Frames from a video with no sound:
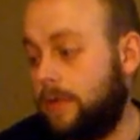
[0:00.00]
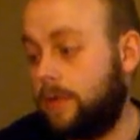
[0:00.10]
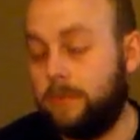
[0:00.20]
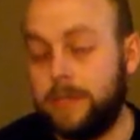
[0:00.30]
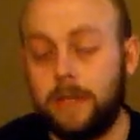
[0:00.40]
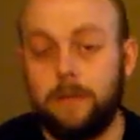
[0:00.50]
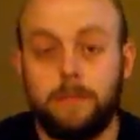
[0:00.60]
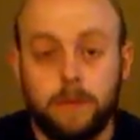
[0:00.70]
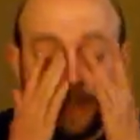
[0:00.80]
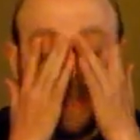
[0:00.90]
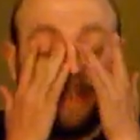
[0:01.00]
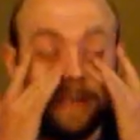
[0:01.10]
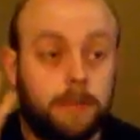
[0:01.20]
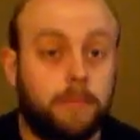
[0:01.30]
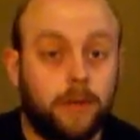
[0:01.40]
are almost up. It's early
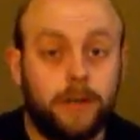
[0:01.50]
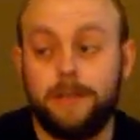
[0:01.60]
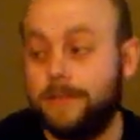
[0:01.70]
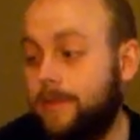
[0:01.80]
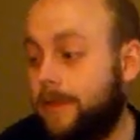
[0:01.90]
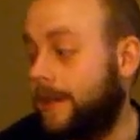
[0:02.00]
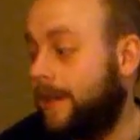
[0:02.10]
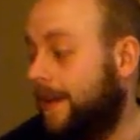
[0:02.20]
in the morning, sorry.